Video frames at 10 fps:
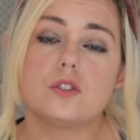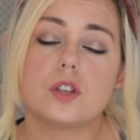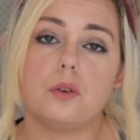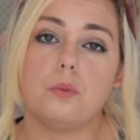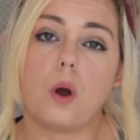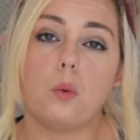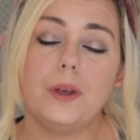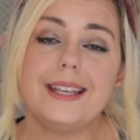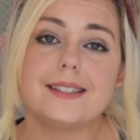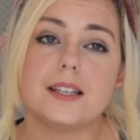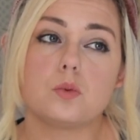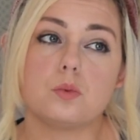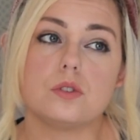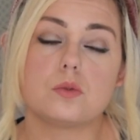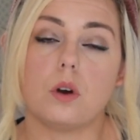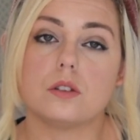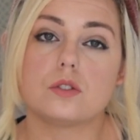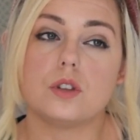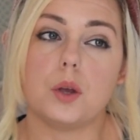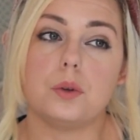So what we did was
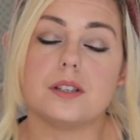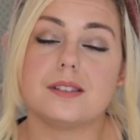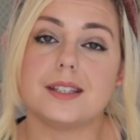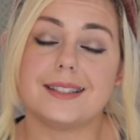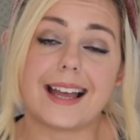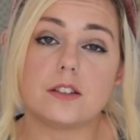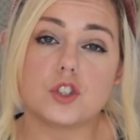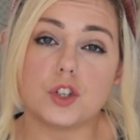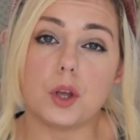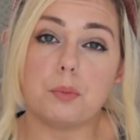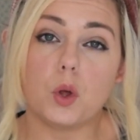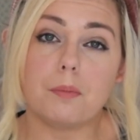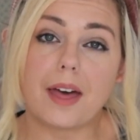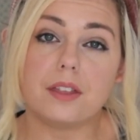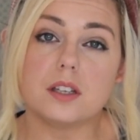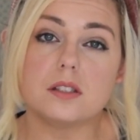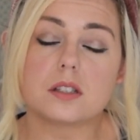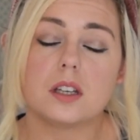what's known as the debt snowball method.